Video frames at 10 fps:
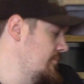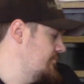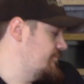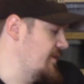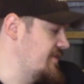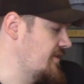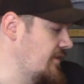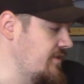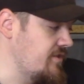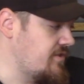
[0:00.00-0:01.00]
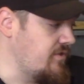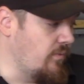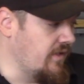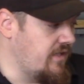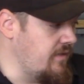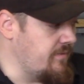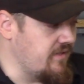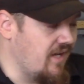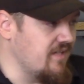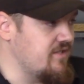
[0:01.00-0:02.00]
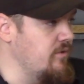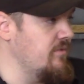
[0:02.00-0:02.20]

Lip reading: Basically, just you want to keep it not as humid as